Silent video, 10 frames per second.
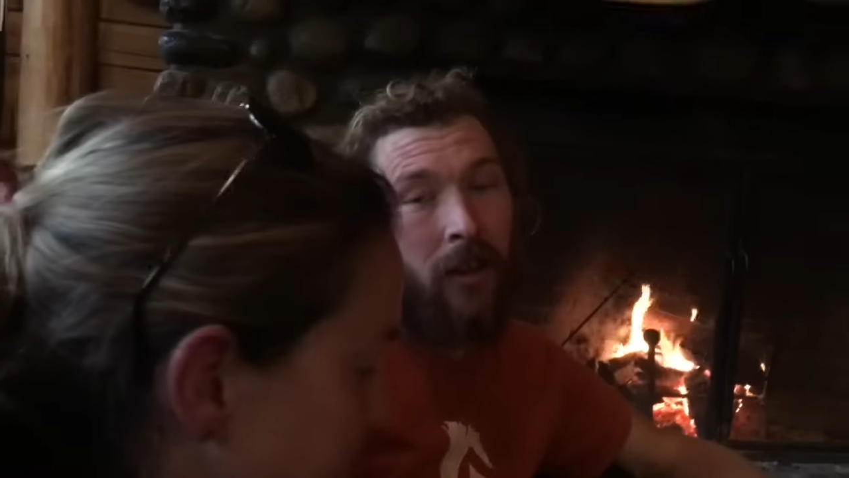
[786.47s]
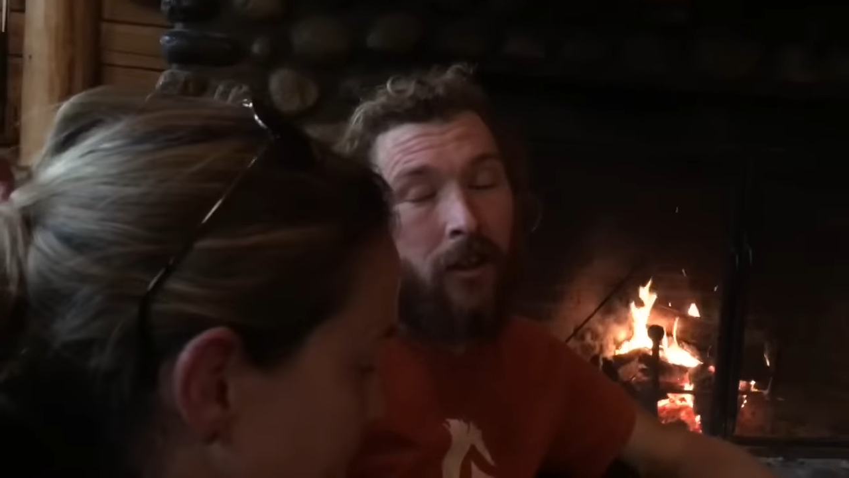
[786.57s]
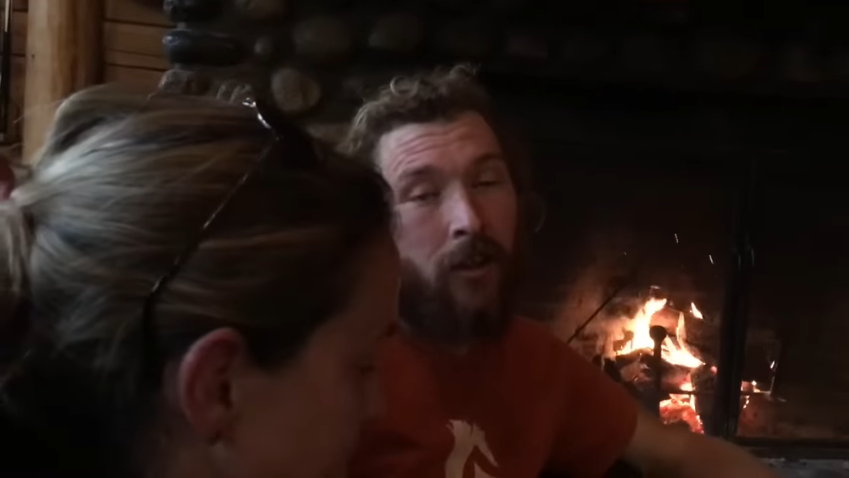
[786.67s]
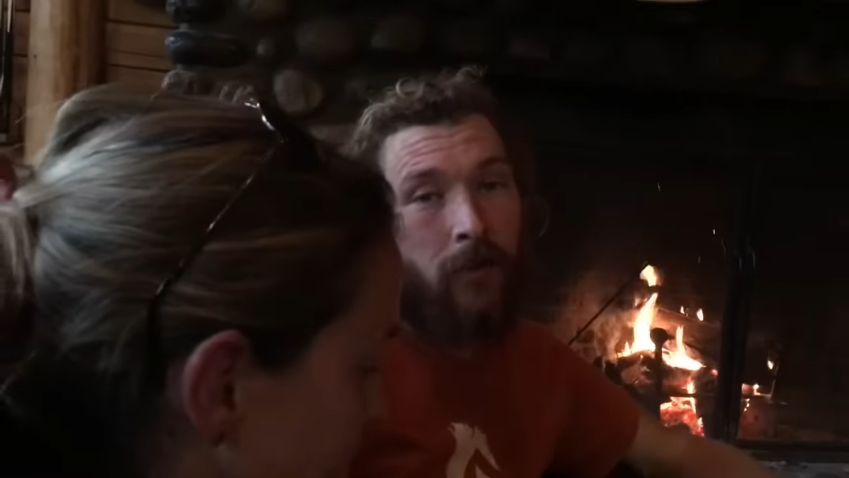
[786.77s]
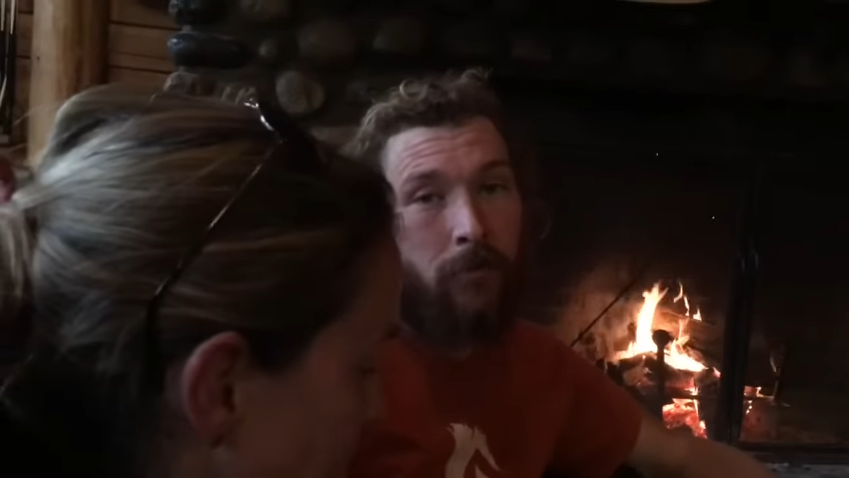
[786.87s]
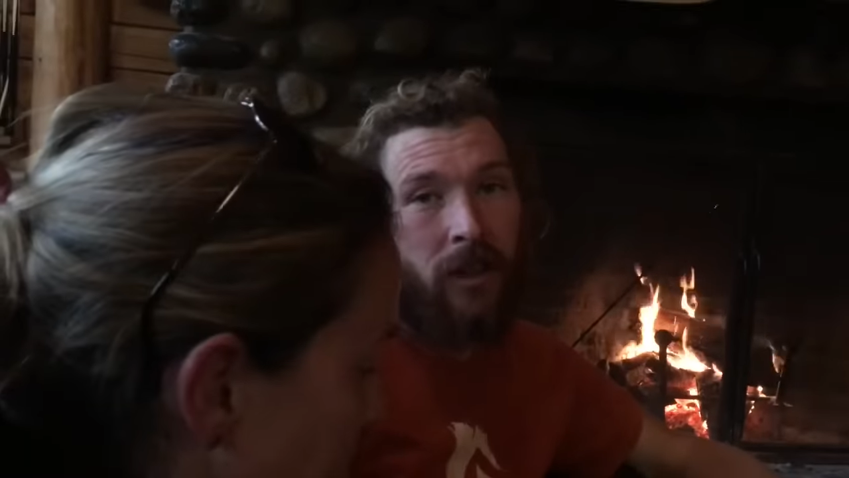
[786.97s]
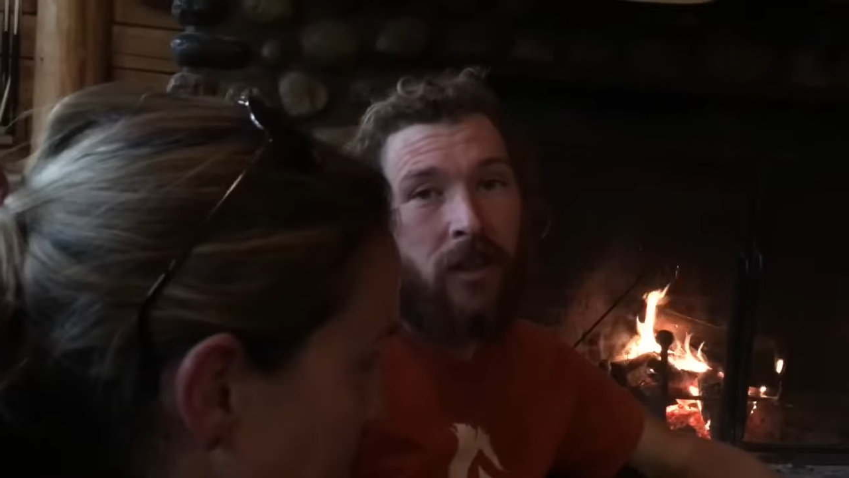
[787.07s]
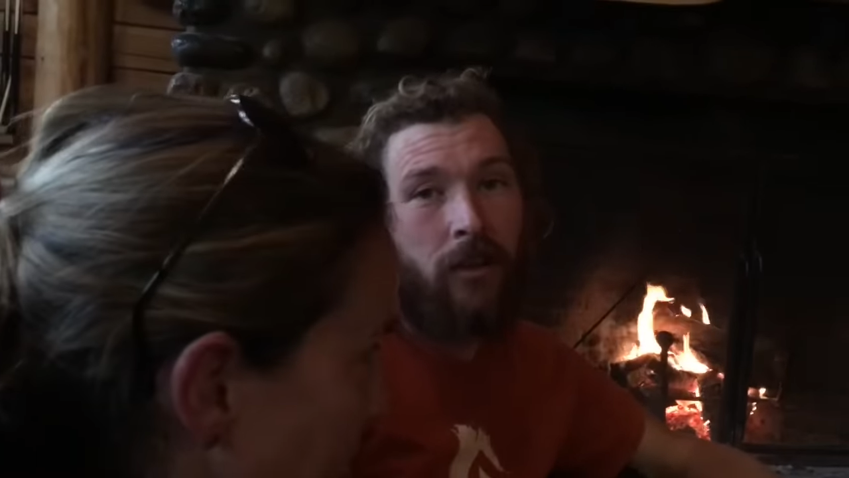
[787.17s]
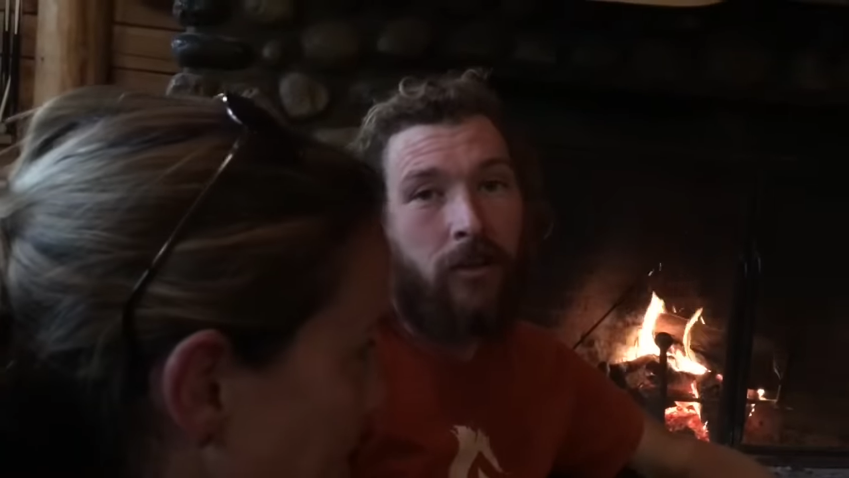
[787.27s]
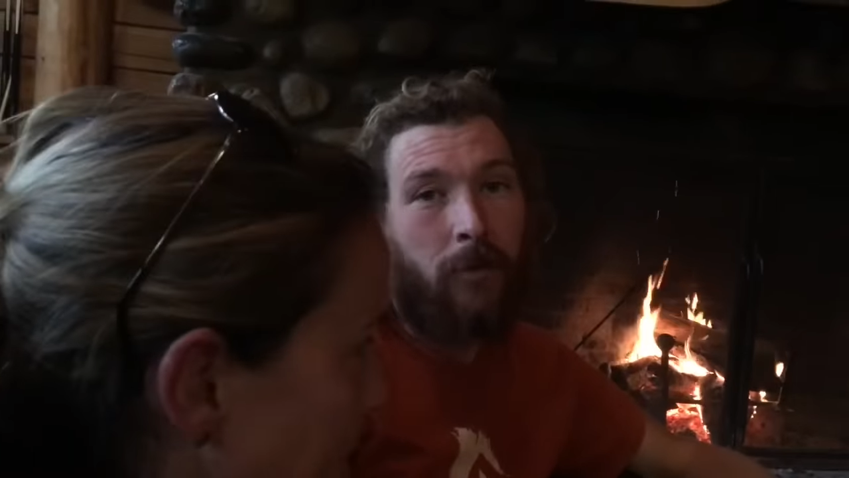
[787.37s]
I don't know if everybody
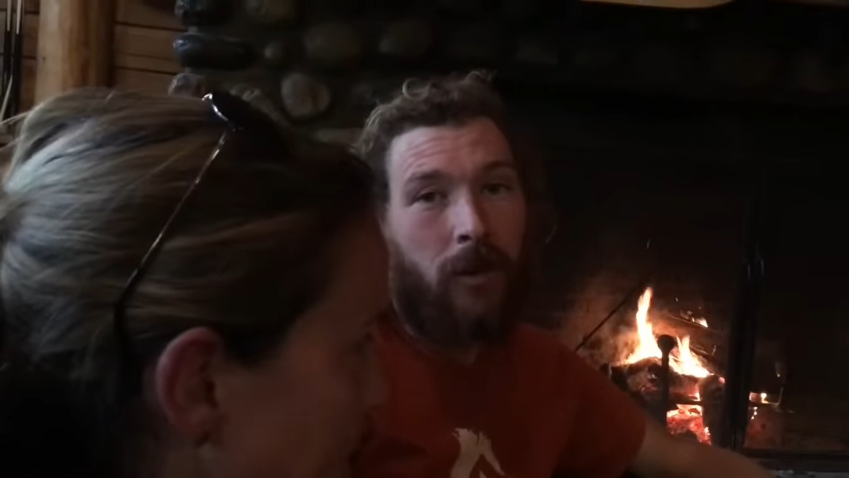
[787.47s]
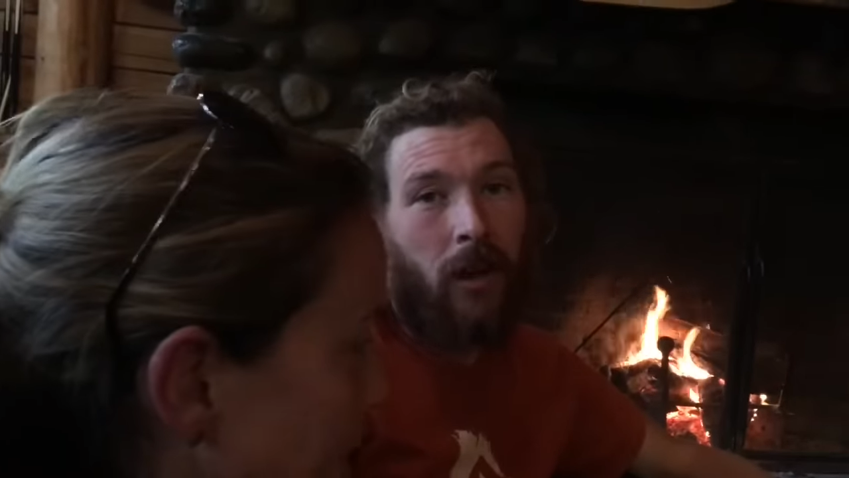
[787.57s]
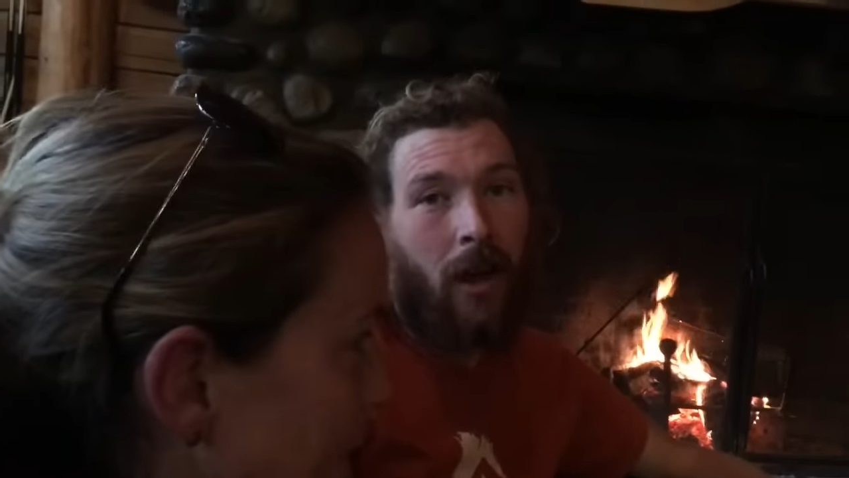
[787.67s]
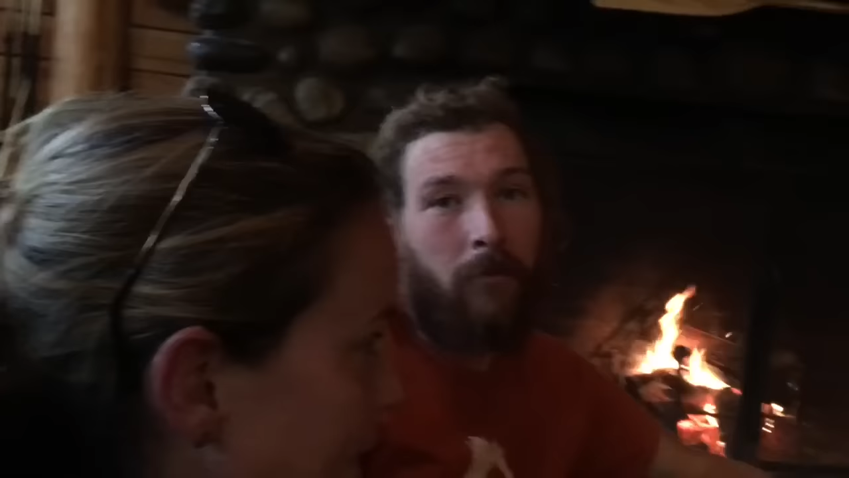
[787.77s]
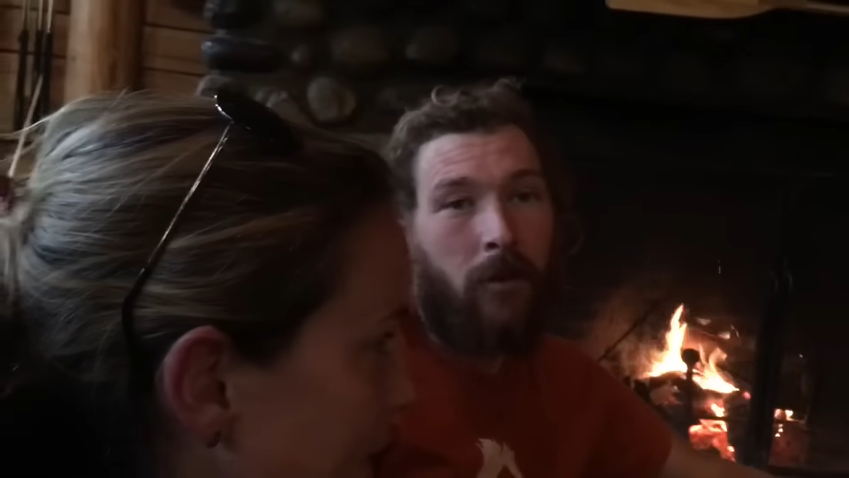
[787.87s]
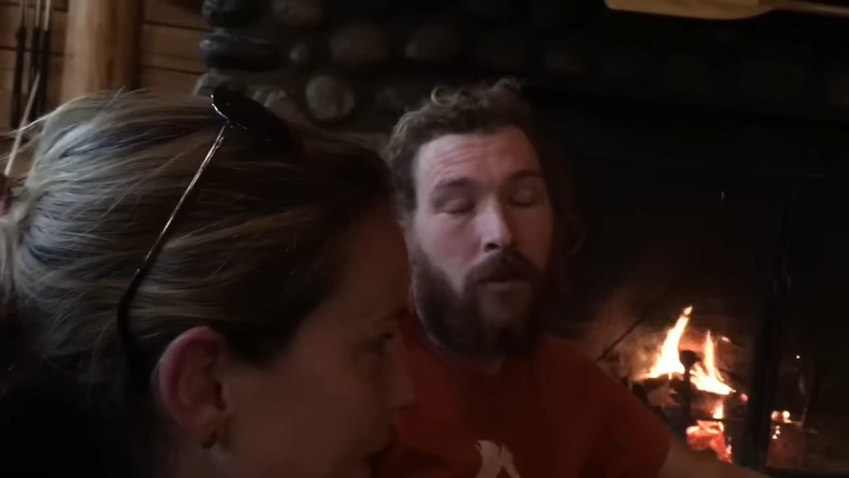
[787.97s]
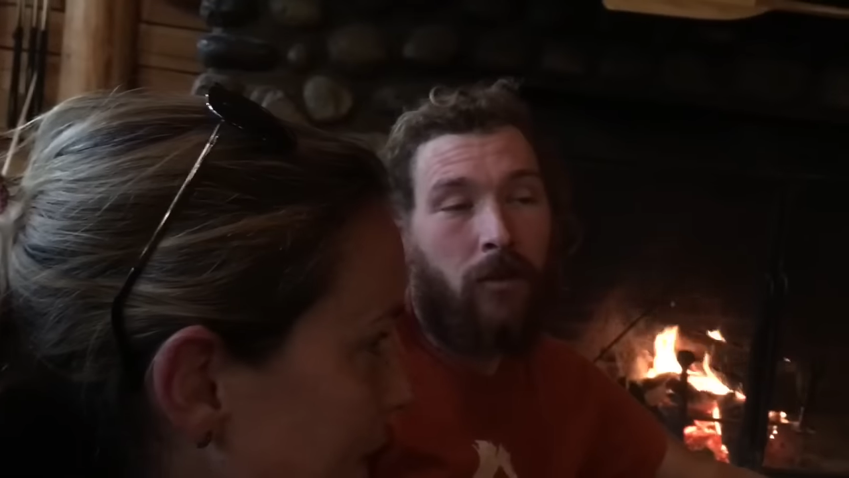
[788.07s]
knows, but um,